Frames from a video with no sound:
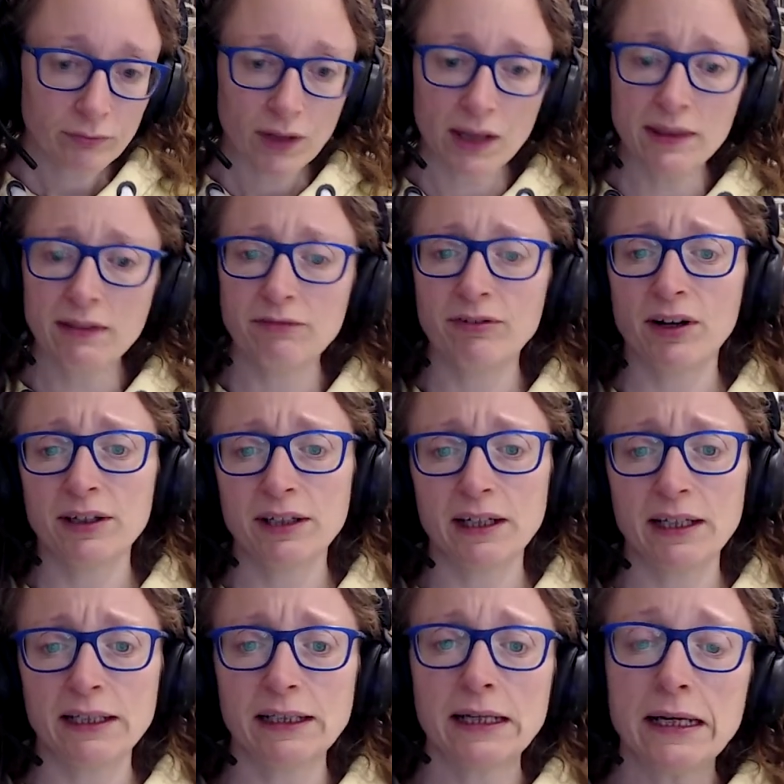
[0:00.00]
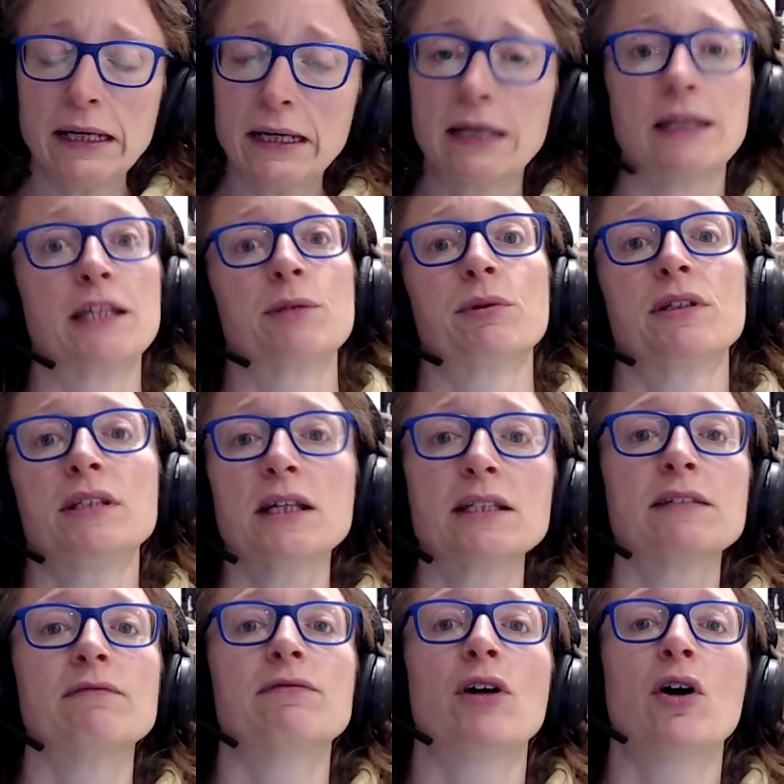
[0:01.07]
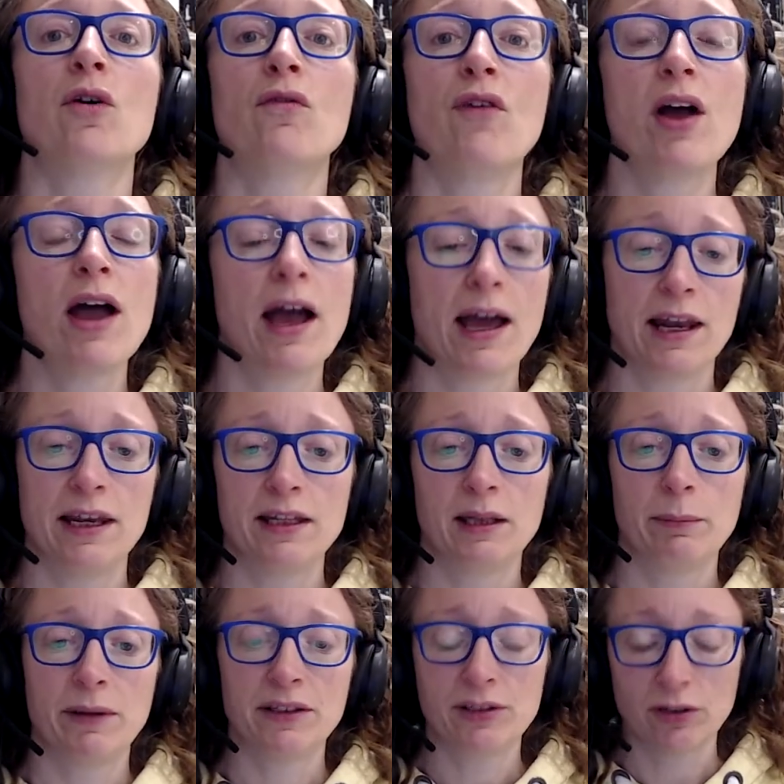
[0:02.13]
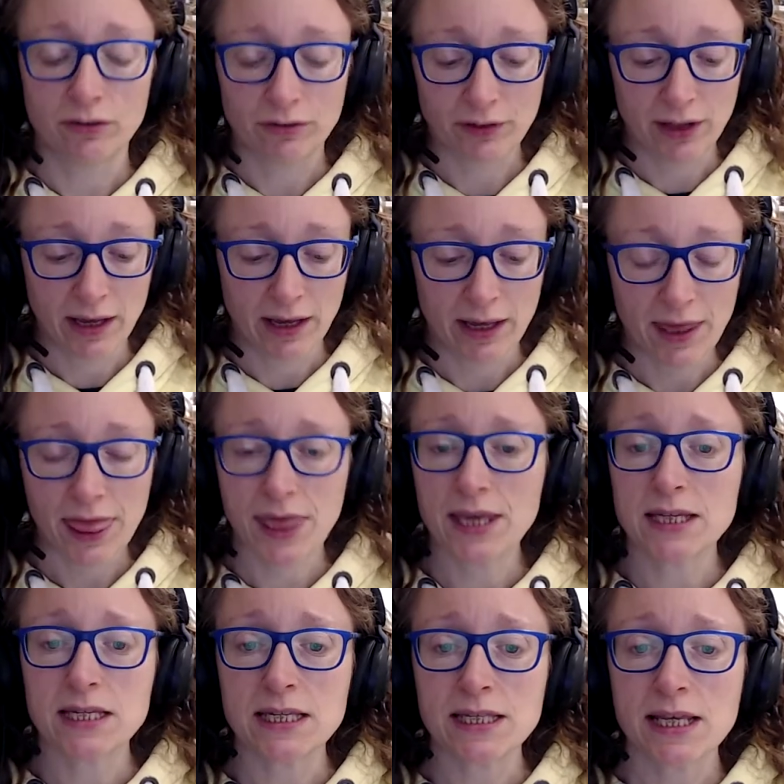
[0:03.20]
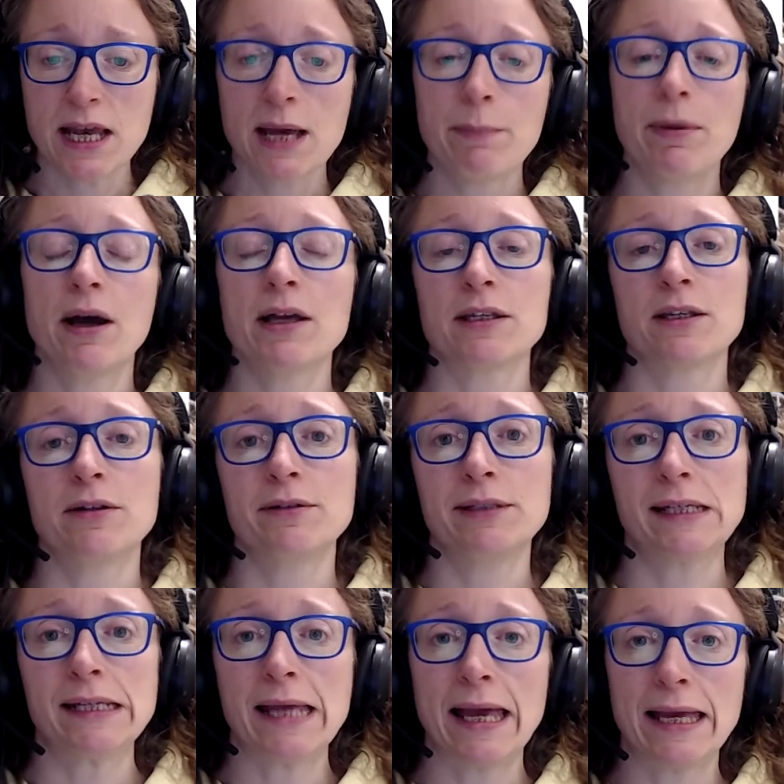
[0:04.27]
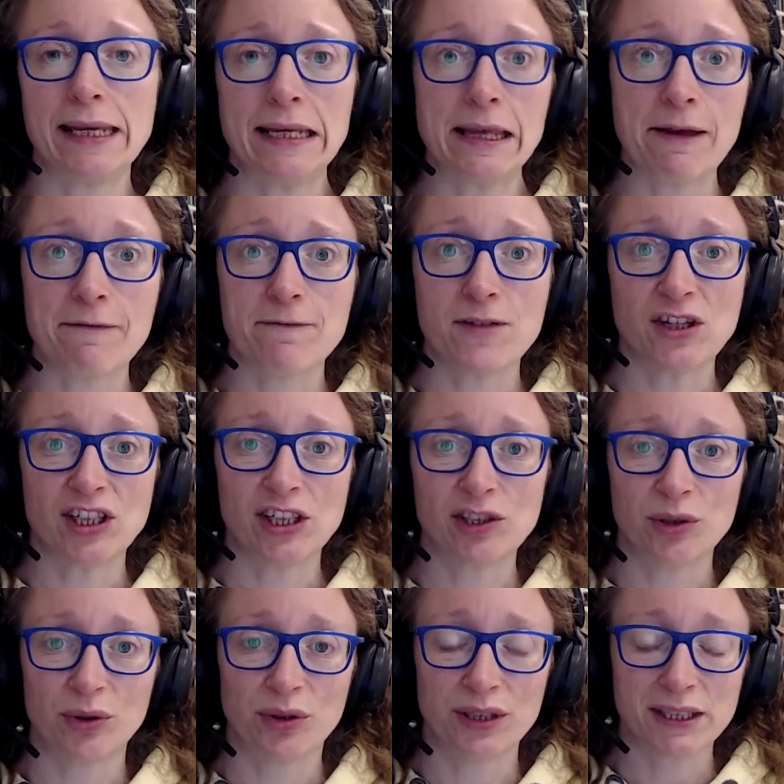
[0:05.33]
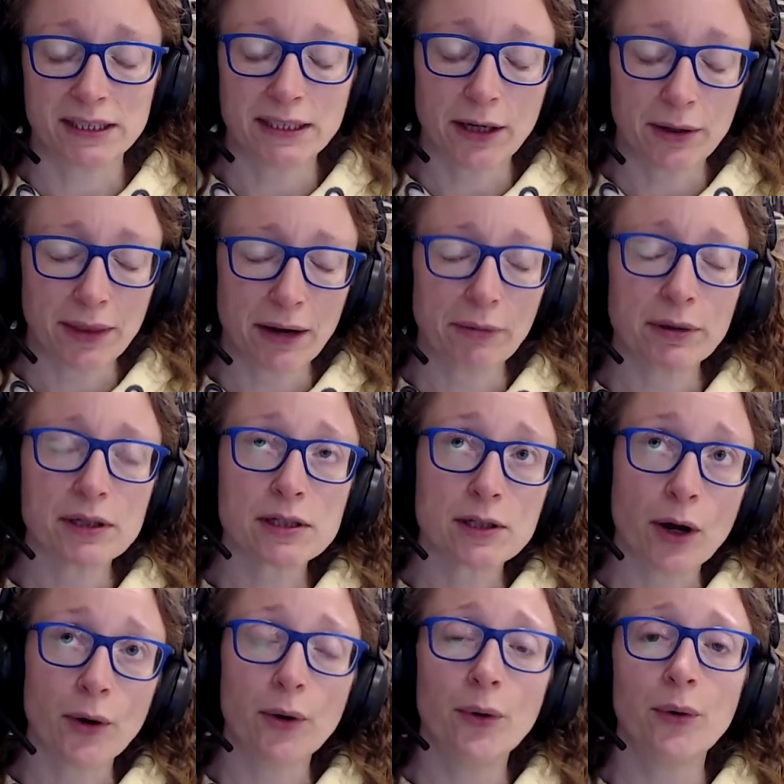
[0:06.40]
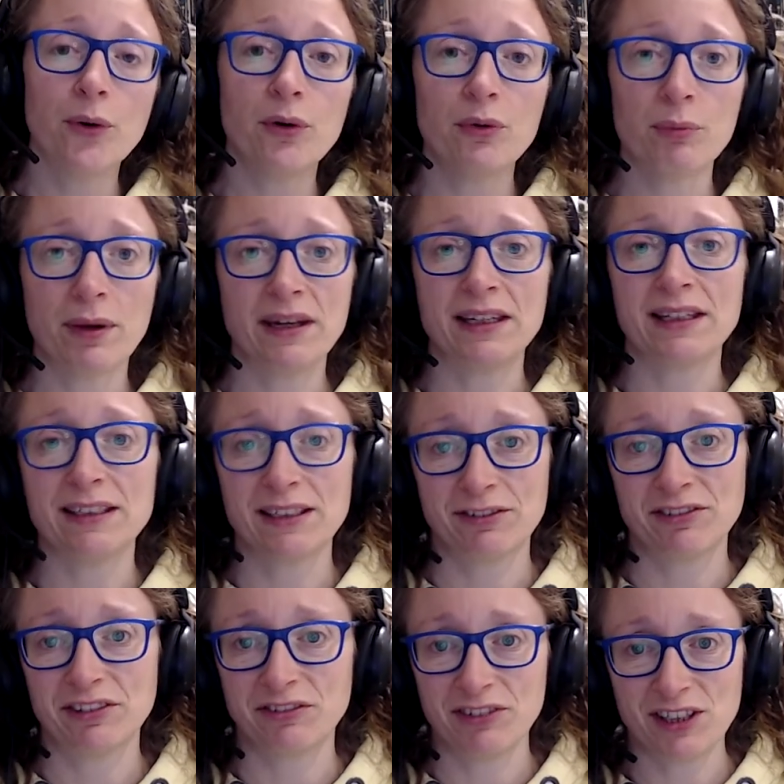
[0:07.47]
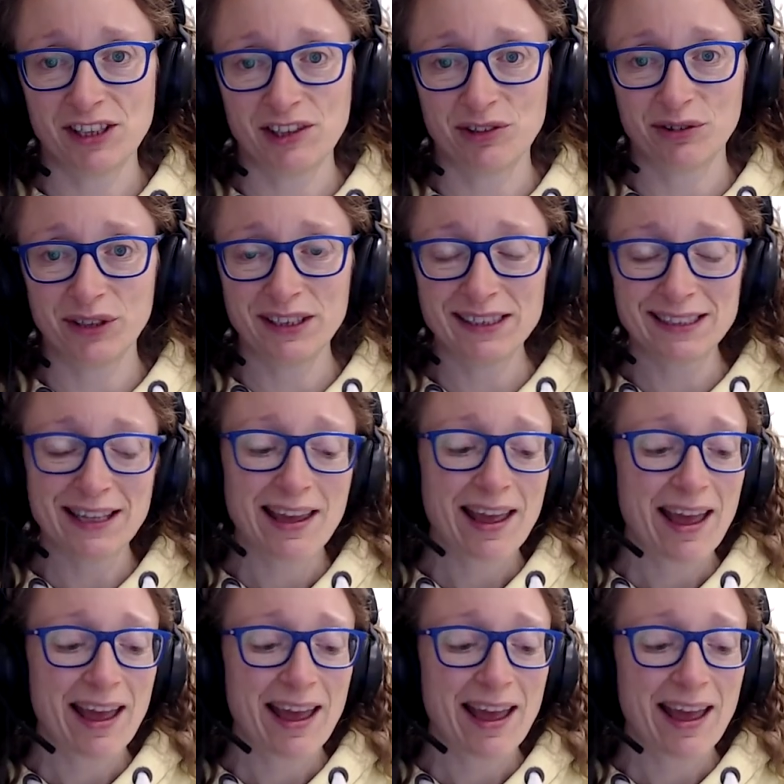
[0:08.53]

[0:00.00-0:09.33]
And then finally, this one does involve a little bit of uh, things, but using a fidget toy. So there are so many different fidget toys.